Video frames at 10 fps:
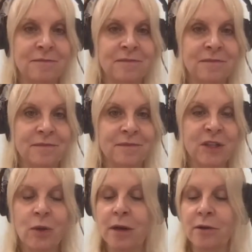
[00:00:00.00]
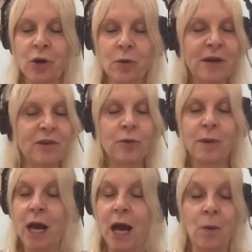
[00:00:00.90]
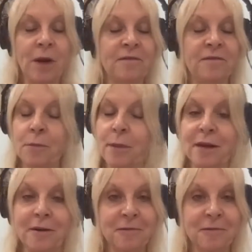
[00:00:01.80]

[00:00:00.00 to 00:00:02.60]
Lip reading: So I don't know about you, but I want to feel better.